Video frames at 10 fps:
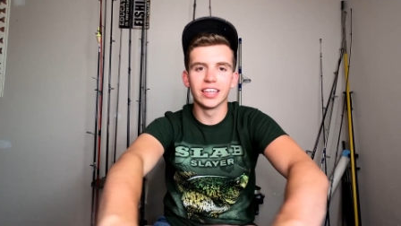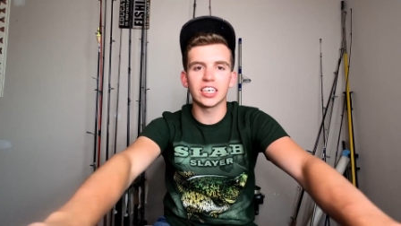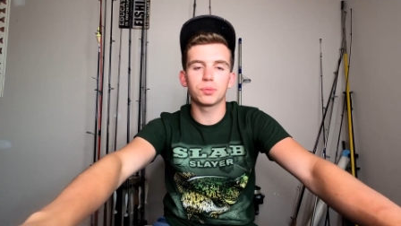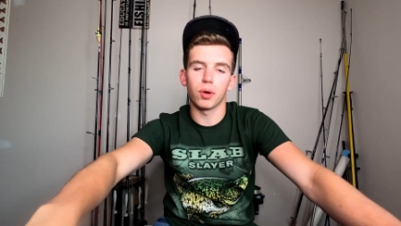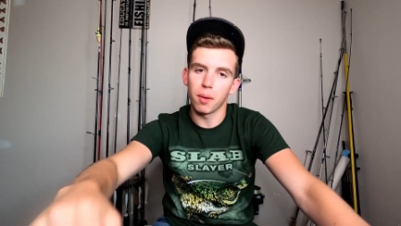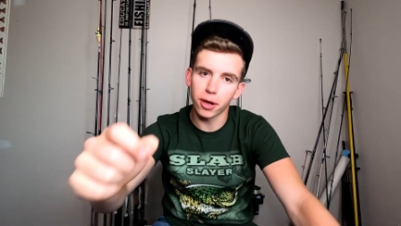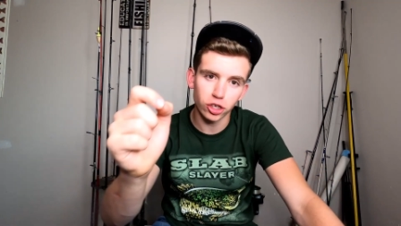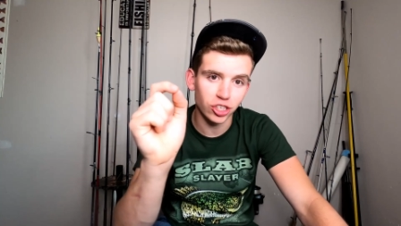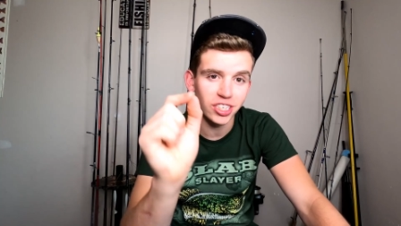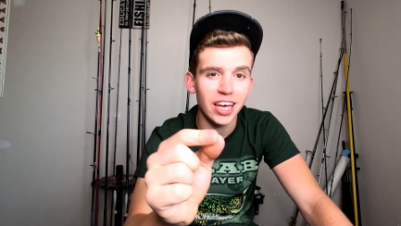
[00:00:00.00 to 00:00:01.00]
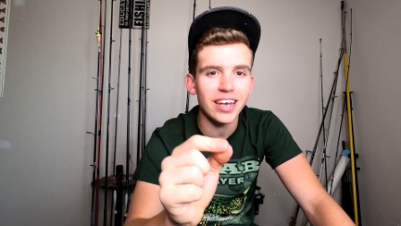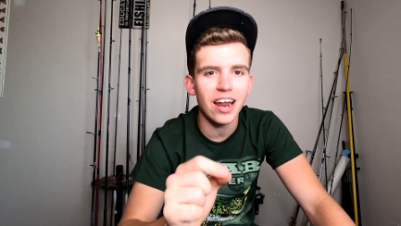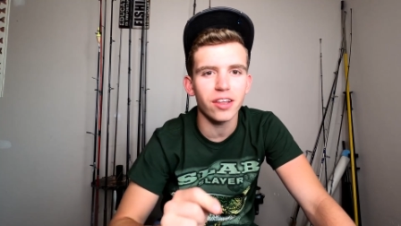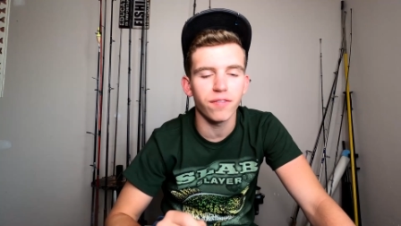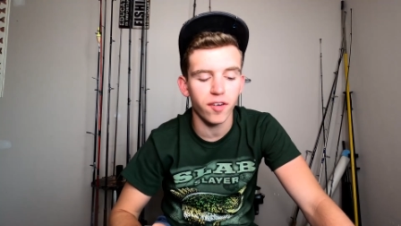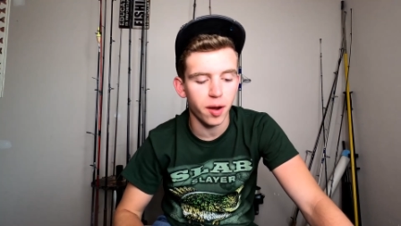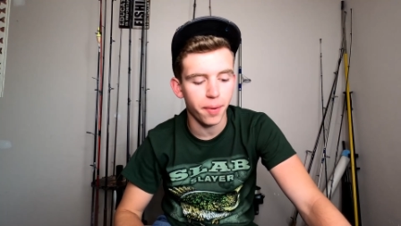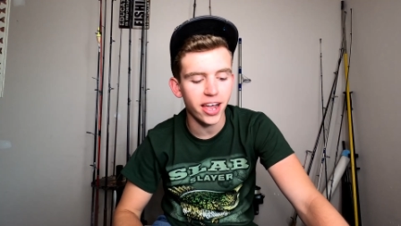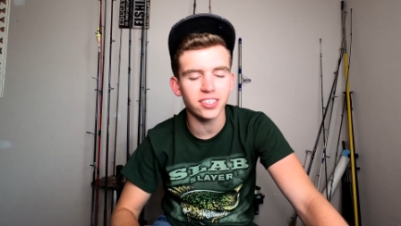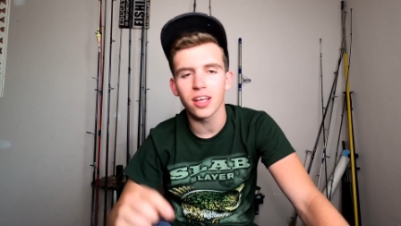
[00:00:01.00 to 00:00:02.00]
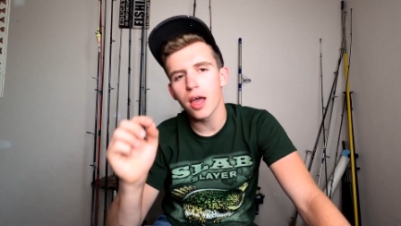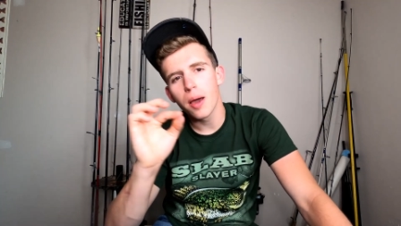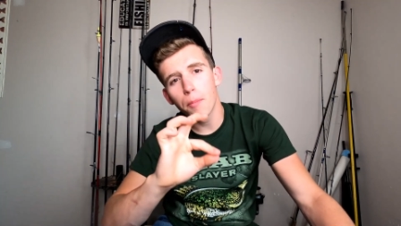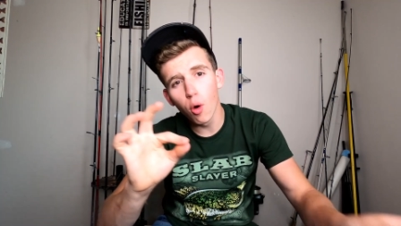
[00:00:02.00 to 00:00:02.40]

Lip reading: Leave it split. Make sure you slide it down to the very base,